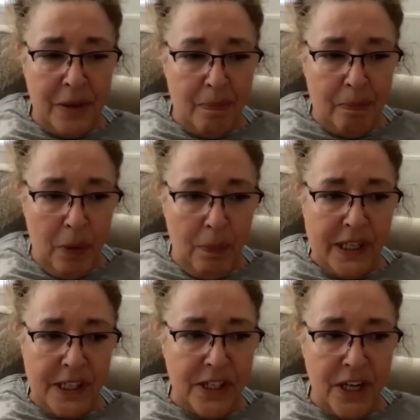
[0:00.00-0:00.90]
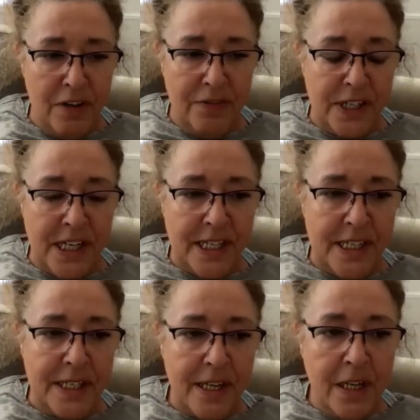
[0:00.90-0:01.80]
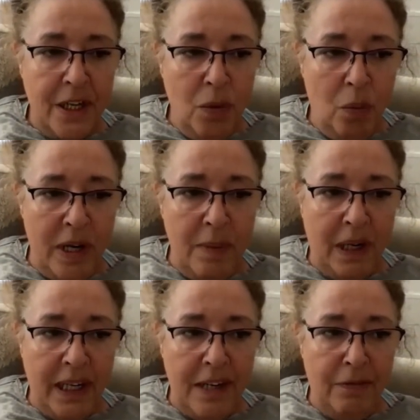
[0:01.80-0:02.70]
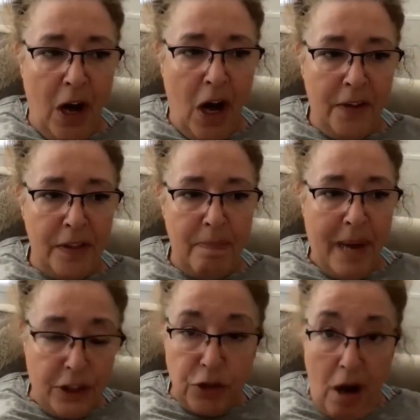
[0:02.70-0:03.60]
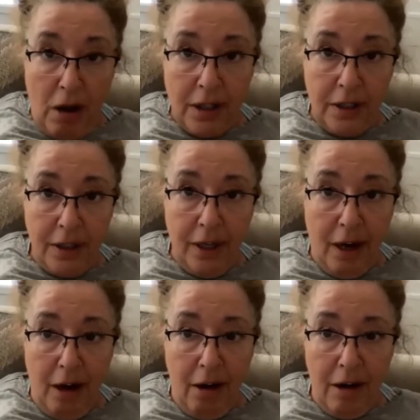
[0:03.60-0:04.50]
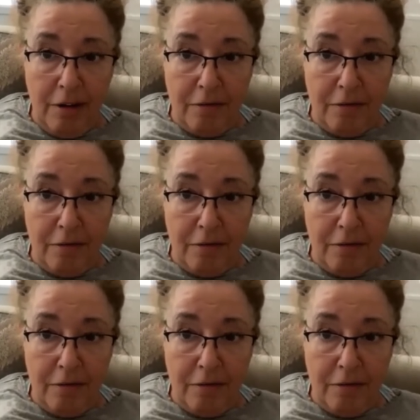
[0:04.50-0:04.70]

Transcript: public services, we believe, are the bedrock of